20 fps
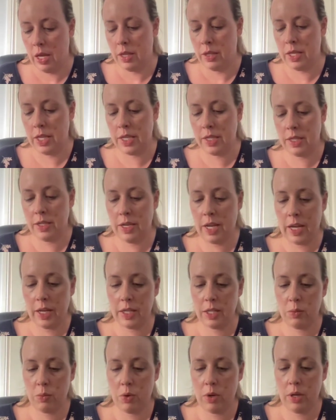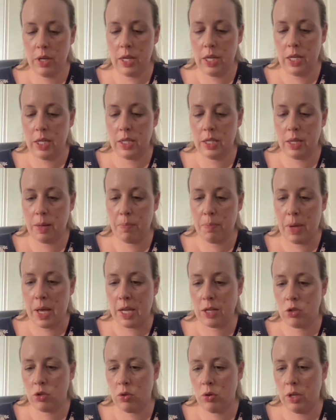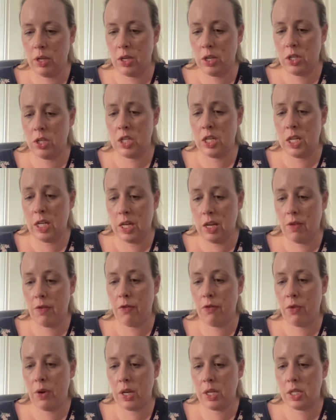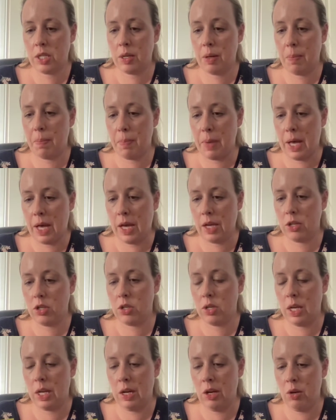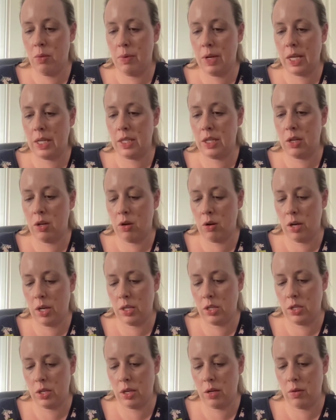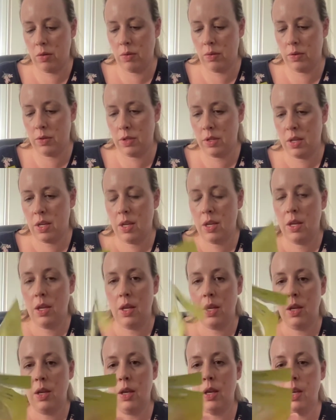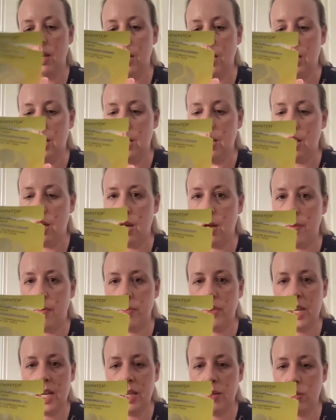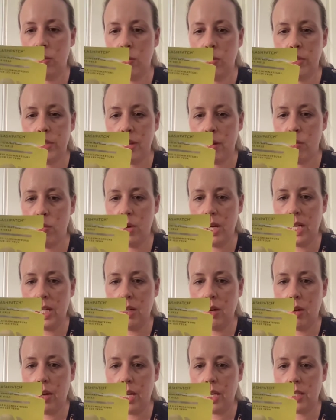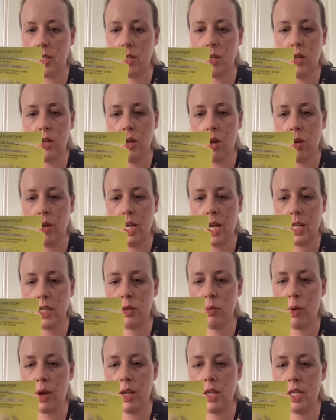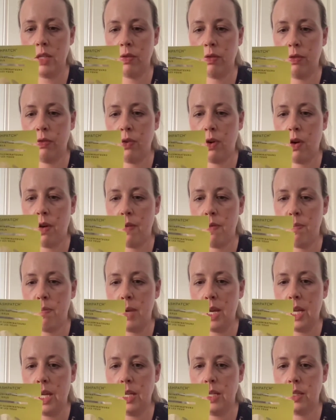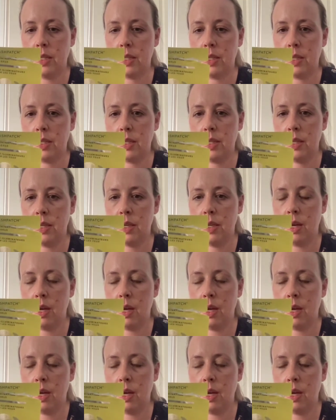This next one is Patchology Fresh Patch Illuminating Eye Gels. These were also really nice. So you only had to wear these for 5 minutes.